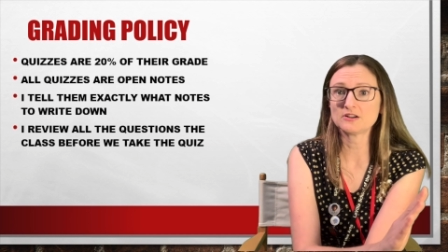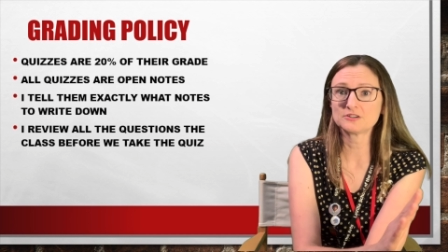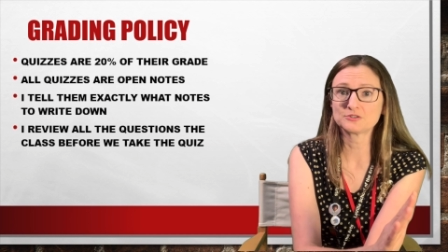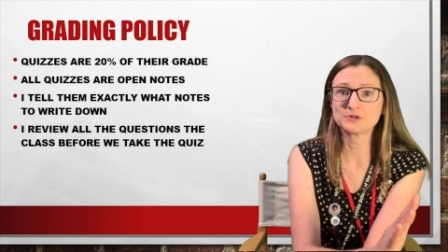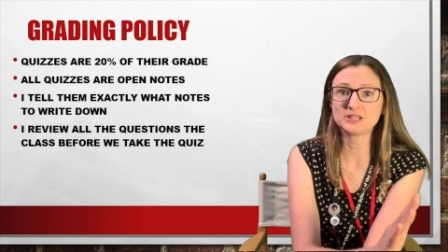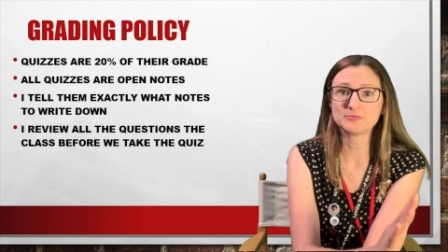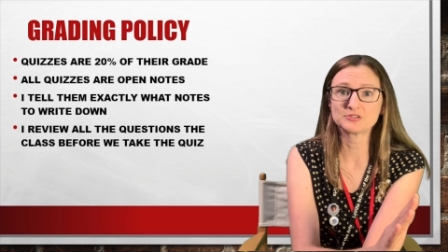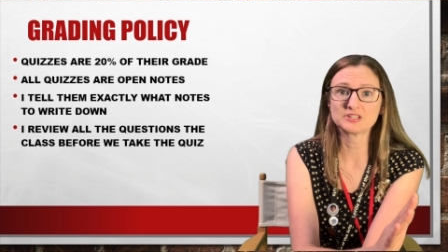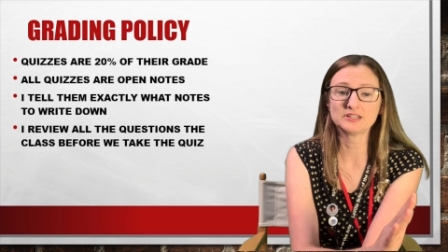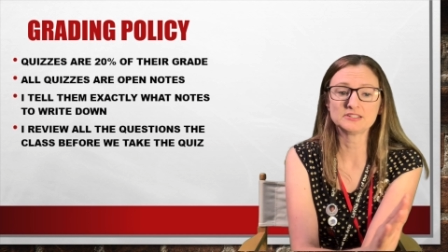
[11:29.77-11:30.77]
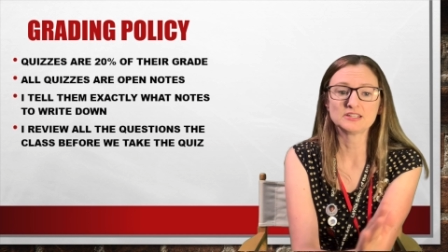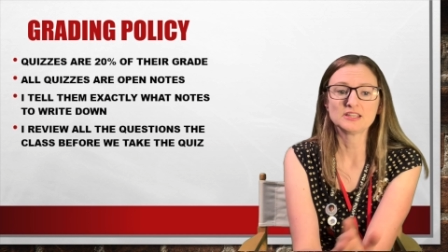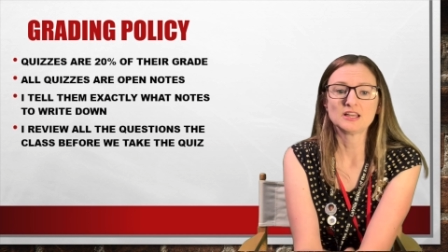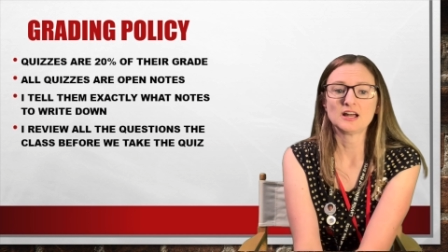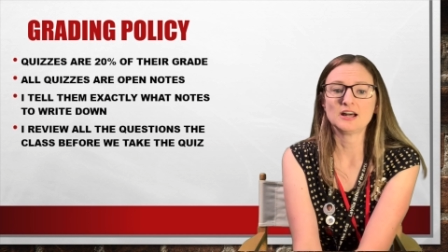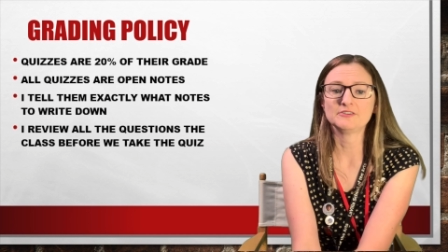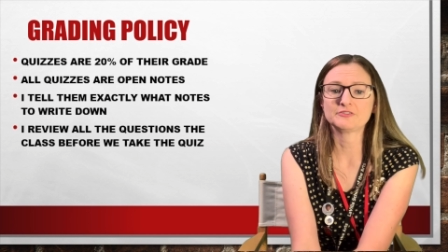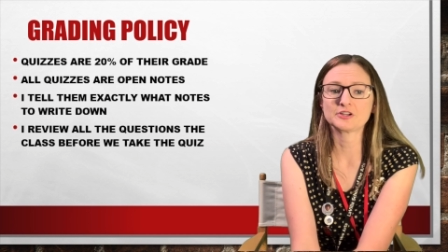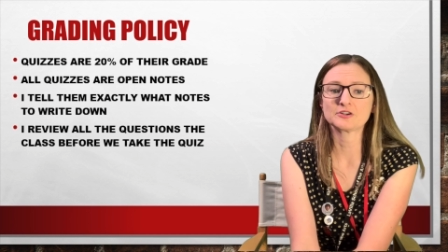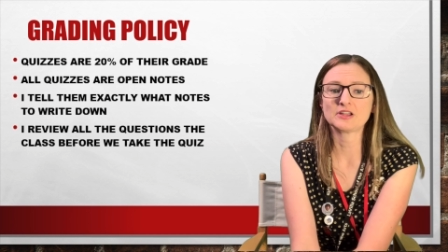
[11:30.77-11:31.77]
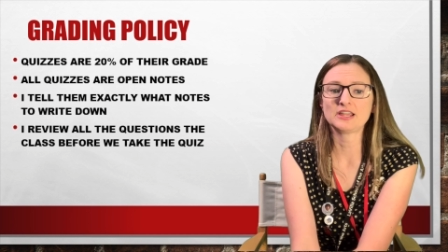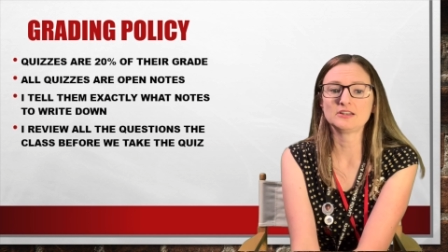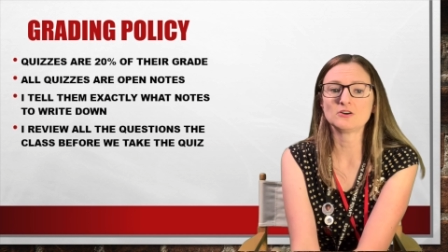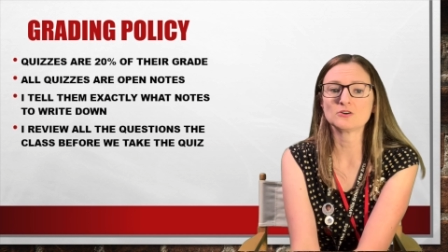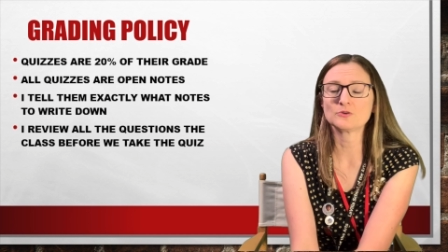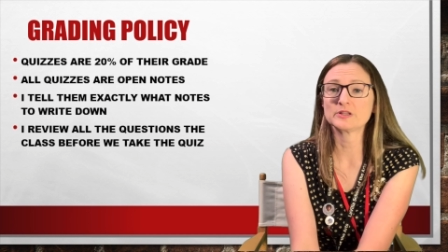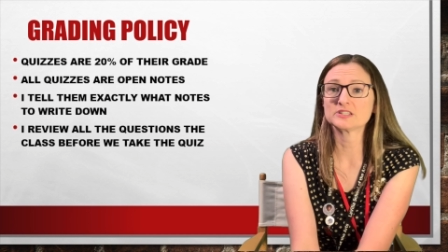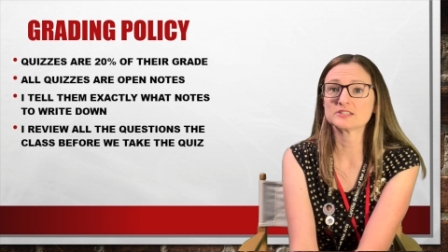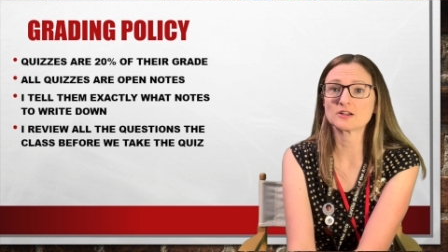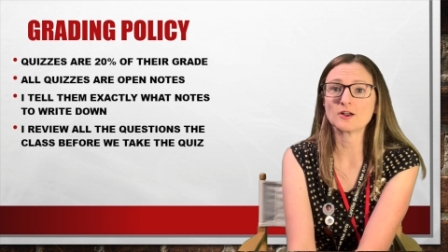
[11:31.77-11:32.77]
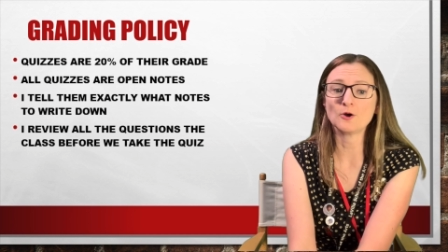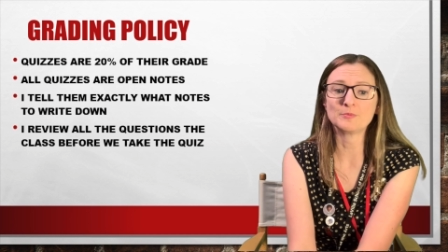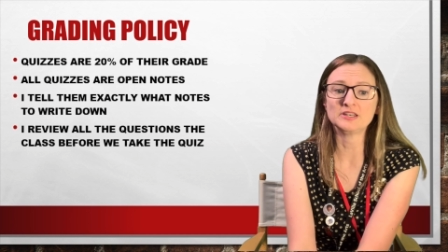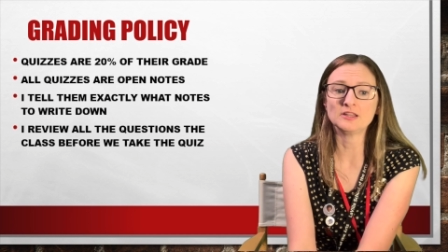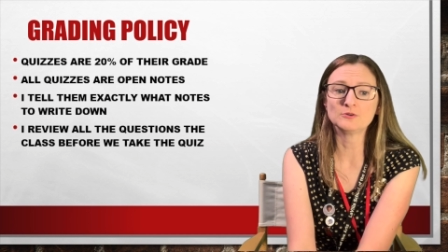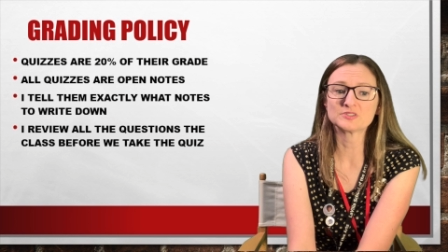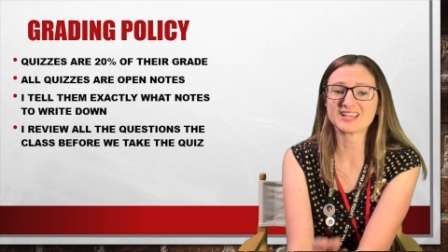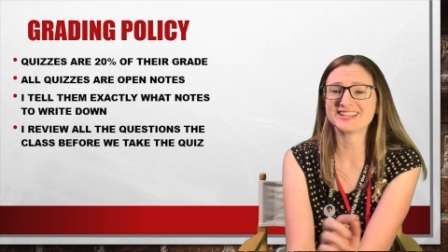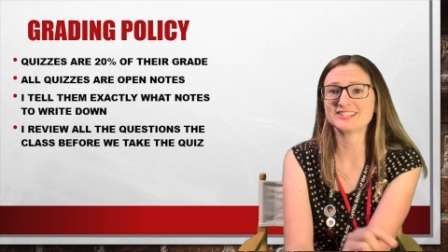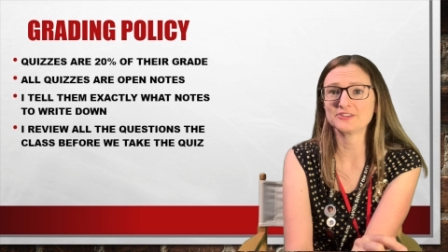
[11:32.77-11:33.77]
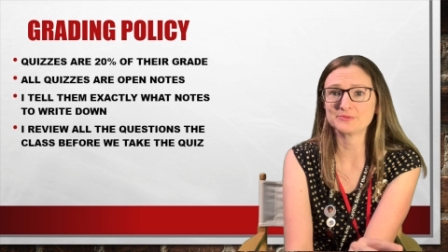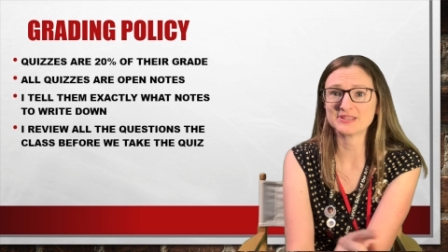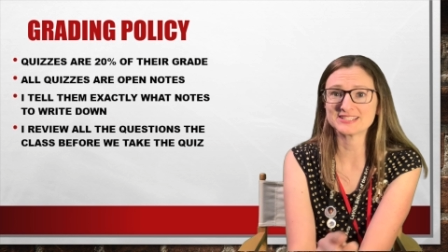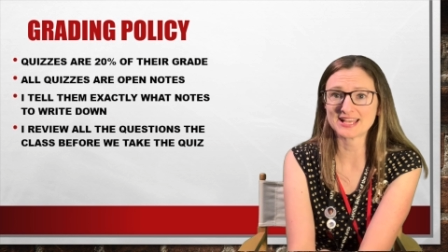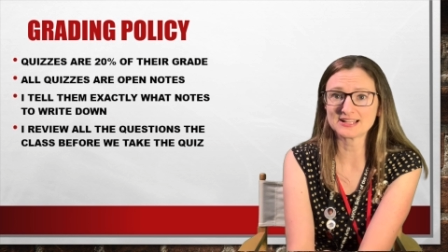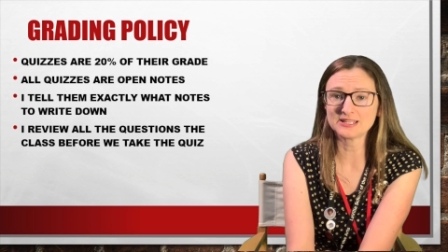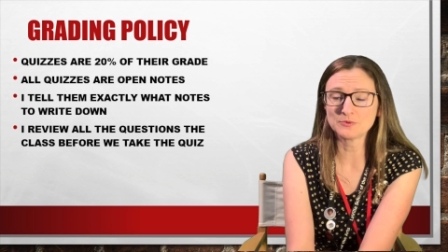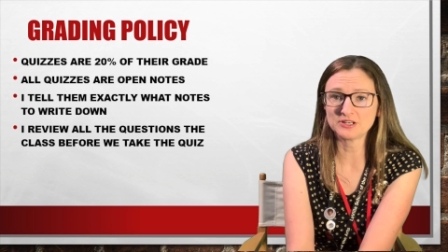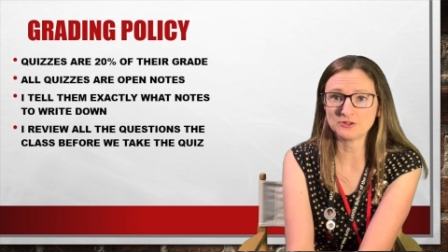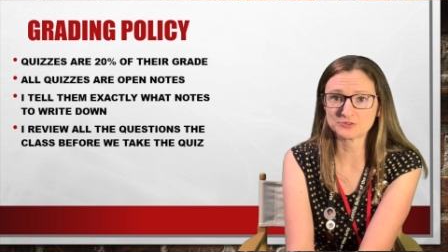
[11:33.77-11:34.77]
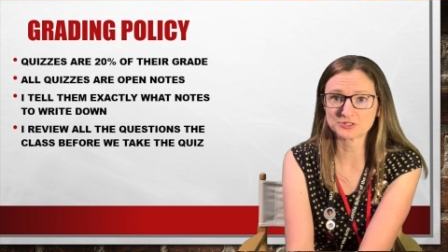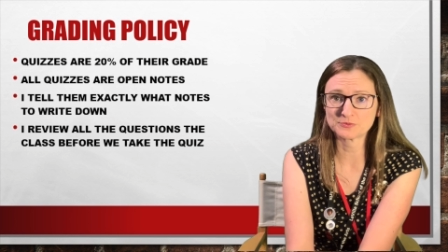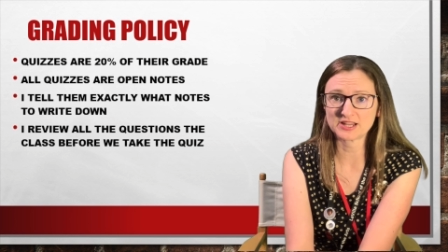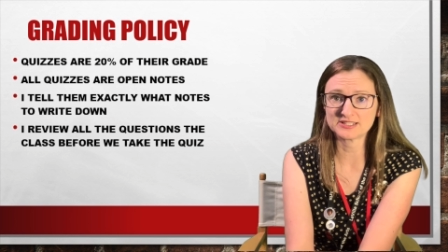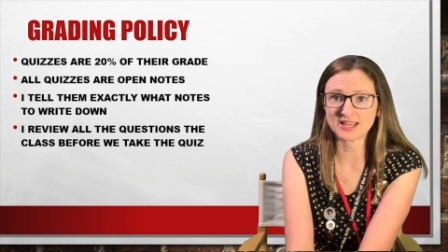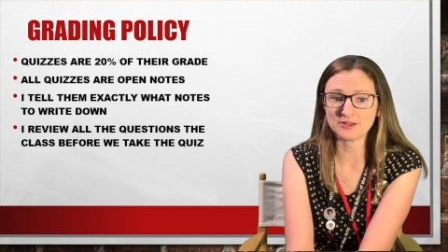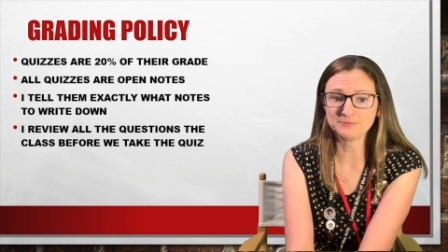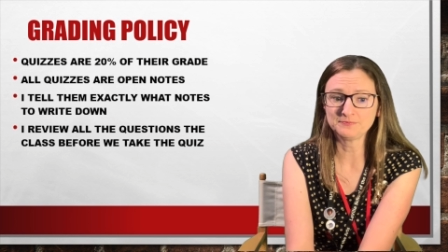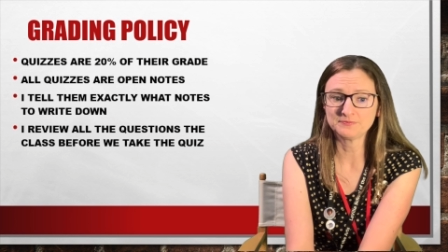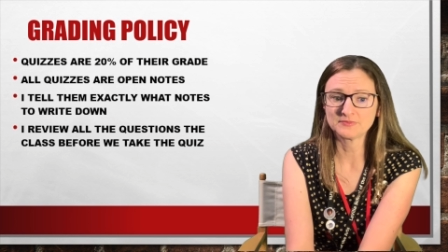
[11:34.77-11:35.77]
20% of their grade. All quizzes are open notes. I tell them exactly what notes to write down,